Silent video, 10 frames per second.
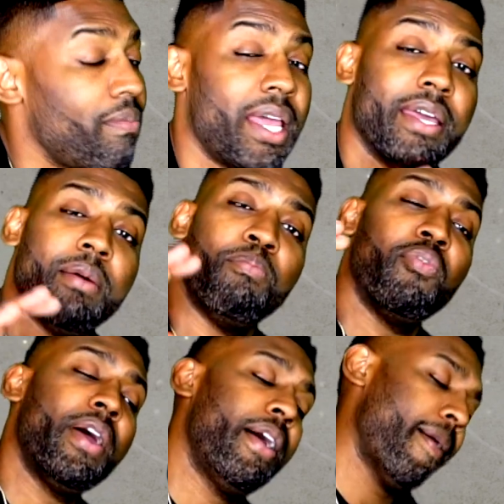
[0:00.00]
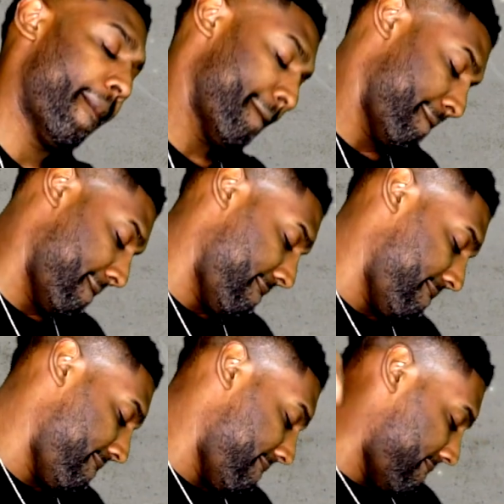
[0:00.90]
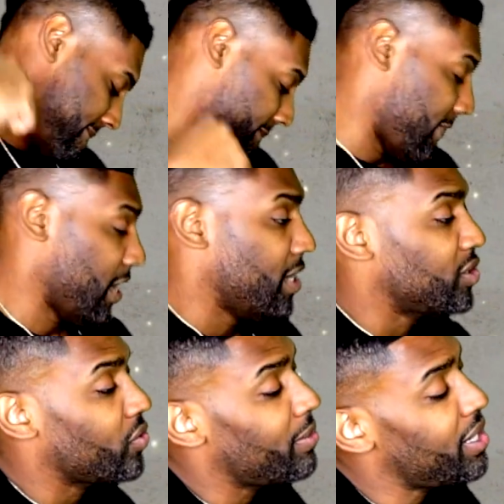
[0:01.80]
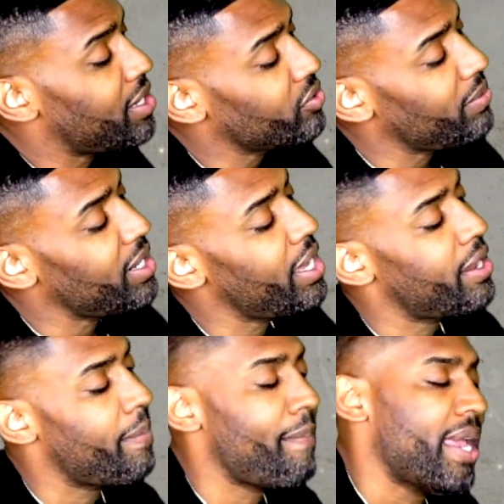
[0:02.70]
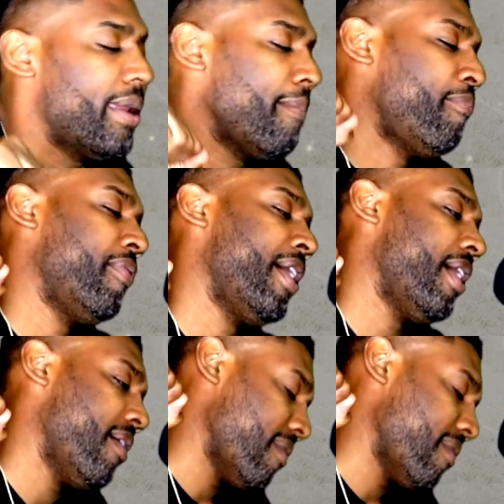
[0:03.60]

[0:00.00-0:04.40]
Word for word: blacking out my breath. Screaming loud, screaming loud, I'm blacking out my breath.